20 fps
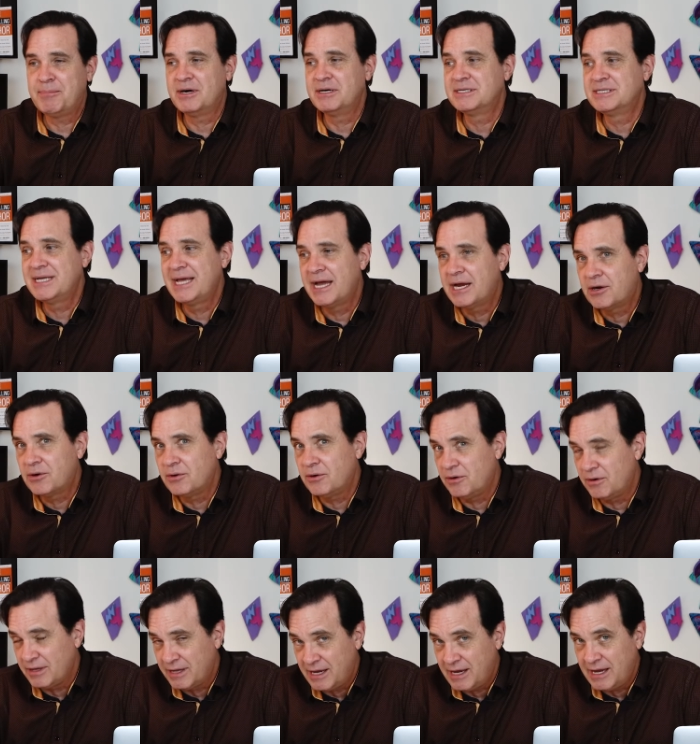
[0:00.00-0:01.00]

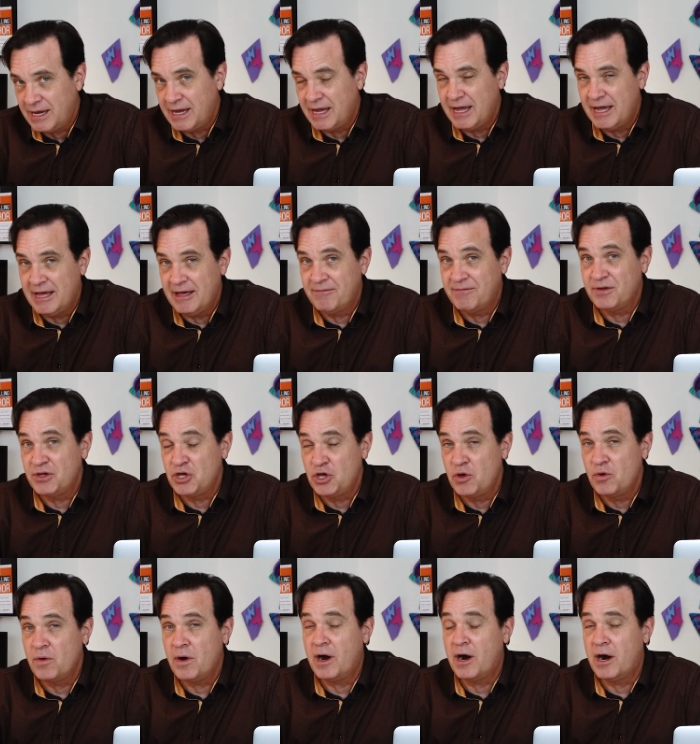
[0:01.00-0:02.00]
particularly if
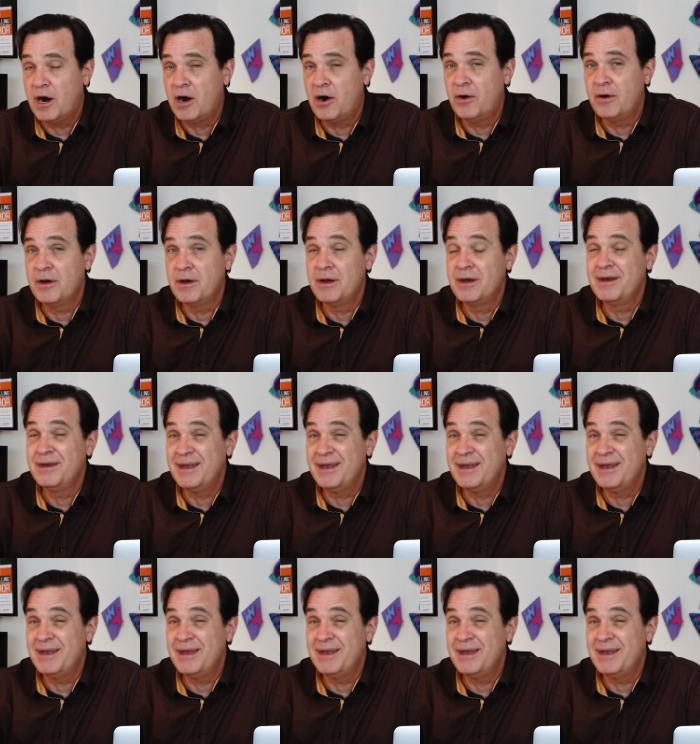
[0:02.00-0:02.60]
you are